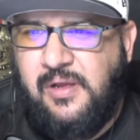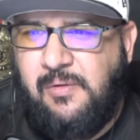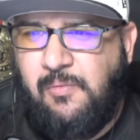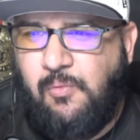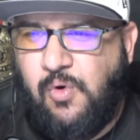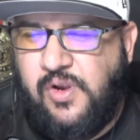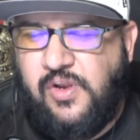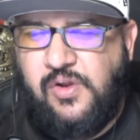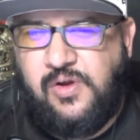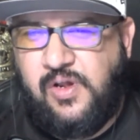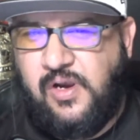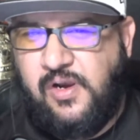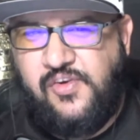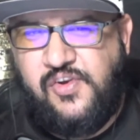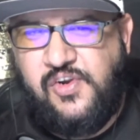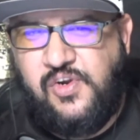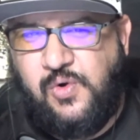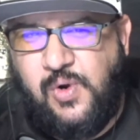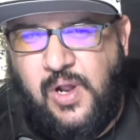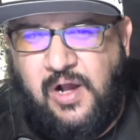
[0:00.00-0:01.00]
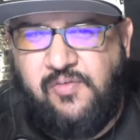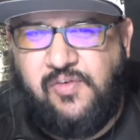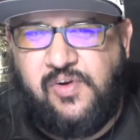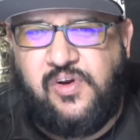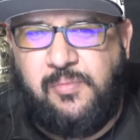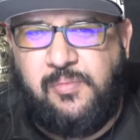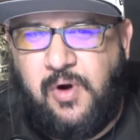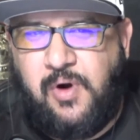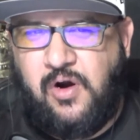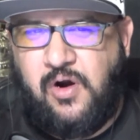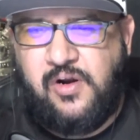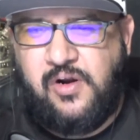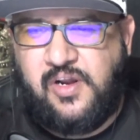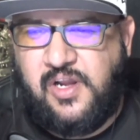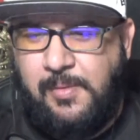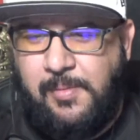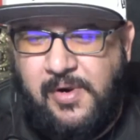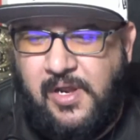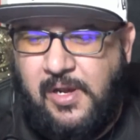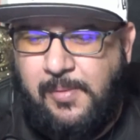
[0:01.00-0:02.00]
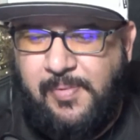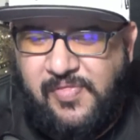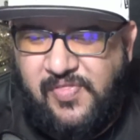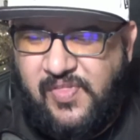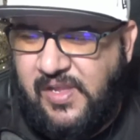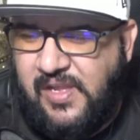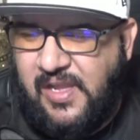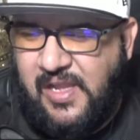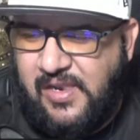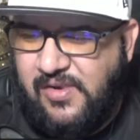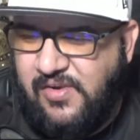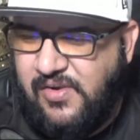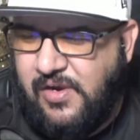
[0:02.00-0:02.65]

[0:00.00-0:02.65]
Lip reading: What are you going to do? Alvin Kamara coming up at the end.